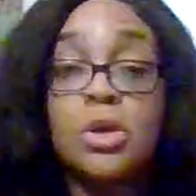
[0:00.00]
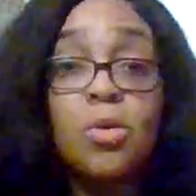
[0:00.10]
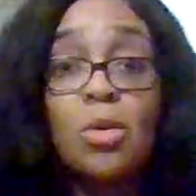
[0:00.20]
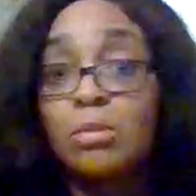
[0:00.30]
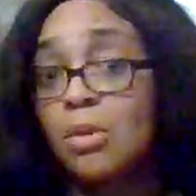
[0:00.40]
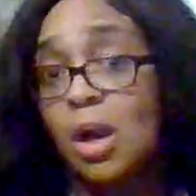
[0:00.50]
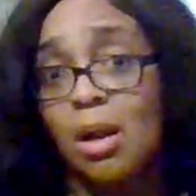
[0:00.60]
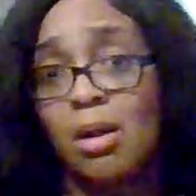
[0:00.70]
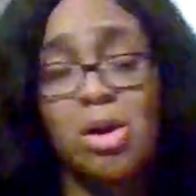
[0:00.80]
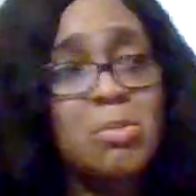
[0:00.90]
know,
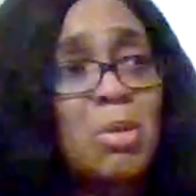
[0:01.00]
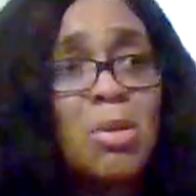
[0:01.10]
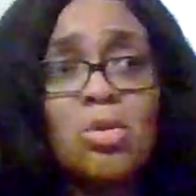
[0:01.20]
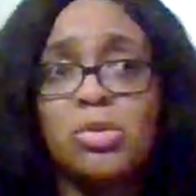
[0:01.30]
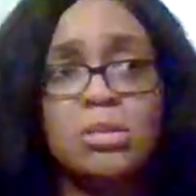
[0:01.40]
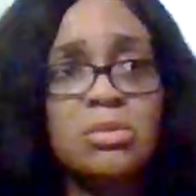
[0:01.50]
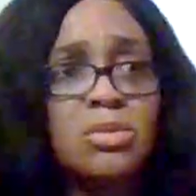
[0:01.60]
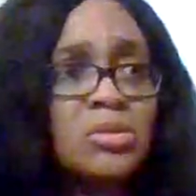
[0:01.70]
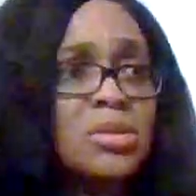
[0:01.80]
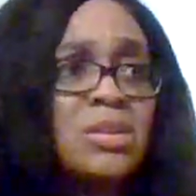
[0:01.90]
uh, hermit mode.
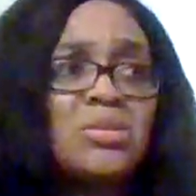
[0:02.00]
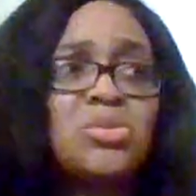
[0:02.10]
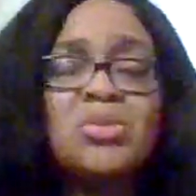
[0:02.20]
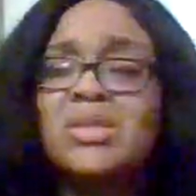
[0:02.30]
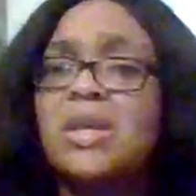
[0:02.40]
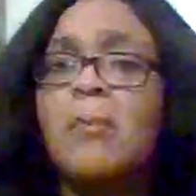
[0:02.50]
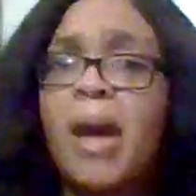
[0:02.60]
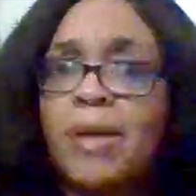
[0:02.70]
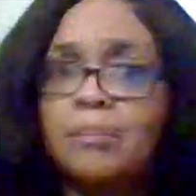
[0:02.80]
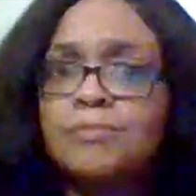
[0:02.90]
You know, it's telling you to step
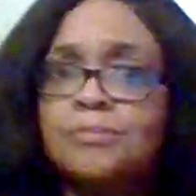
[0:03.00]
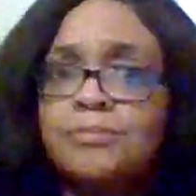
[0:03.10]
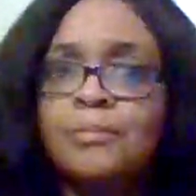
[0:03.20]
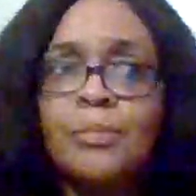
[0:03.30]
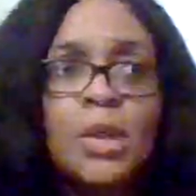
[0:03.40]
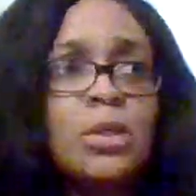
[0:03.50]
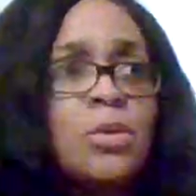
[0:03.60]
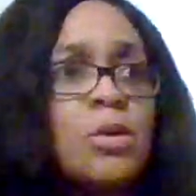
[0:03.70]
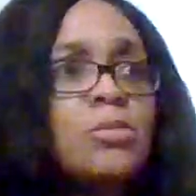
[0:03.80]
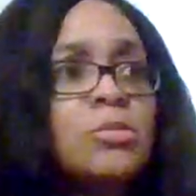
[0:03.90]
back.
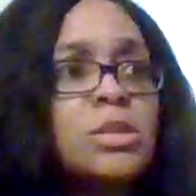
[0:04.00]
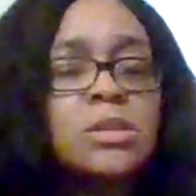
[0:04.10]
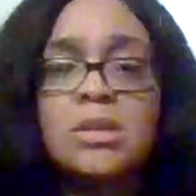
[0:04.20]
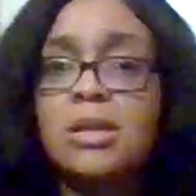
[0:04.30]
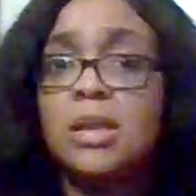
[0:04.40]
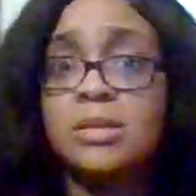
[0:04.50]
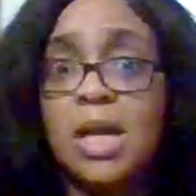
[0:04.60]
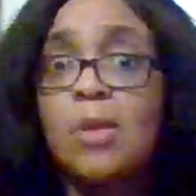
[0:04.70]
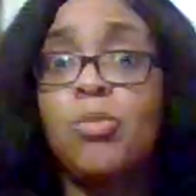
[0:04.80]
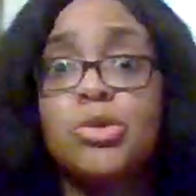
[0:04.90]
You know, this is at that
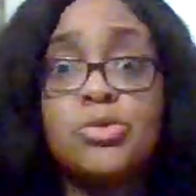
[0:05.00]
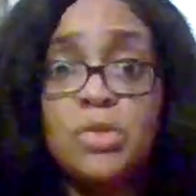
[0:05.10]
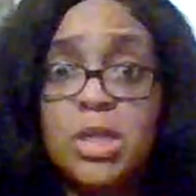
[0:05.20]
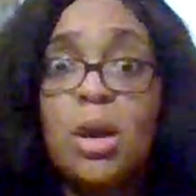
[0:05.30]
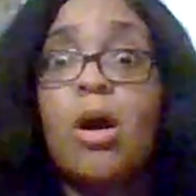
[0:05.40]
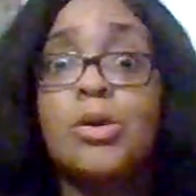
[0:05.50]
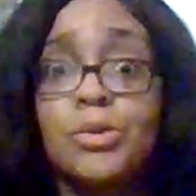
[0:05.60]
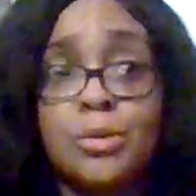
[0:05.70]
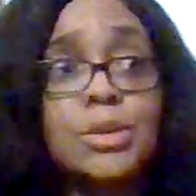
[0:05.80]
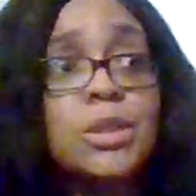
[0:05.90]
time where you need all
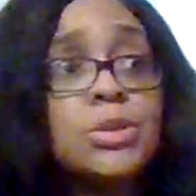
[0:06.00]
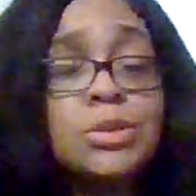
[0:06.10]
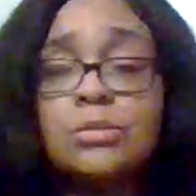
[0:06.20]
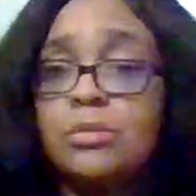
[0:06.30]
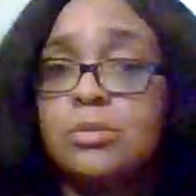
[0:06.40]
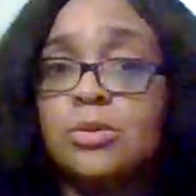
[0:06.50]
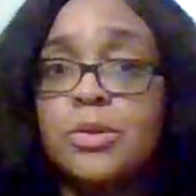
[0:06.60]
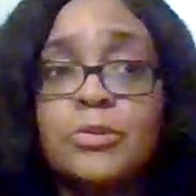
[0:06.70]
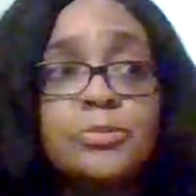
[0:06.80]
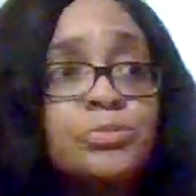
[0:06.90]
your attention, you
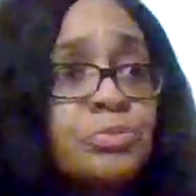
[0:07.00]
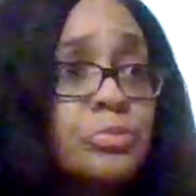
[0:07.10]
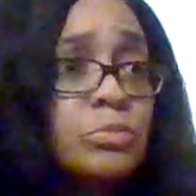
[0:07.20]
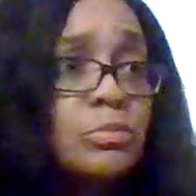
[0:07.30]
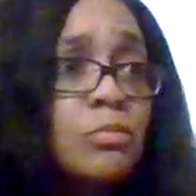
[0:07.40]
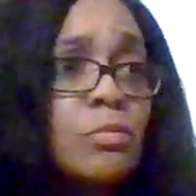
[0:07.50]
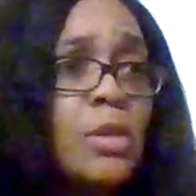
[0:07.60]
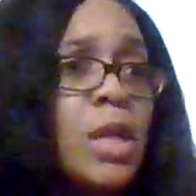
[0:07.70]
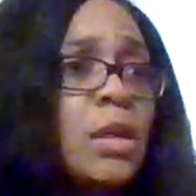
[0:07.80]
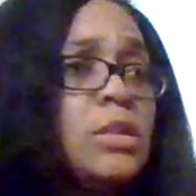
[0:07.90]
know
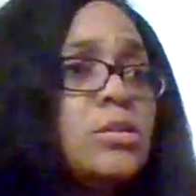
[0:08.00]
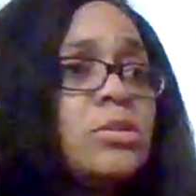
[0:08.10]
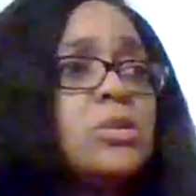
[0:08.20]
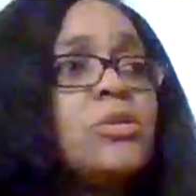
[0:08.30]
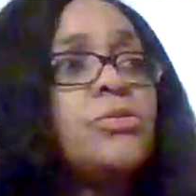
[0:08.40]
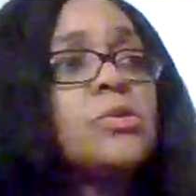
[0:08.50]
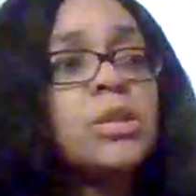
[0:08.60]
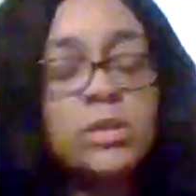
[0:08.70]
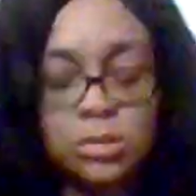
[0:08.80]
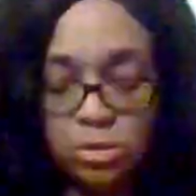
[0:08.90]
and these are the different
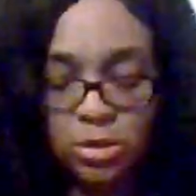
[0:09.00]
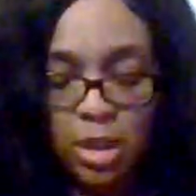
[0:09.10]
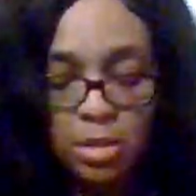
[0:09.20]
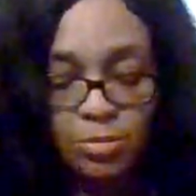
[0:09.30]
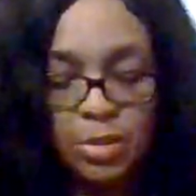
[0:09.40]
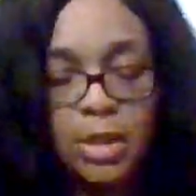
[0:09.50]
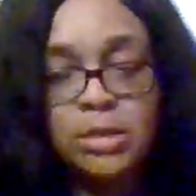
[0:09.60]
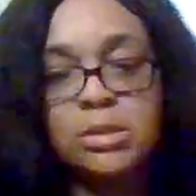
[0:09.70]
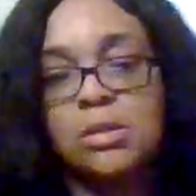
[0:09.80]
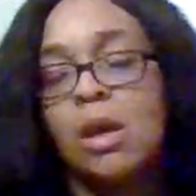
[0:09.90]
things that are taking
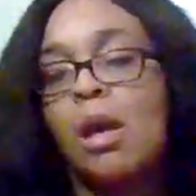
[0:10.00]
place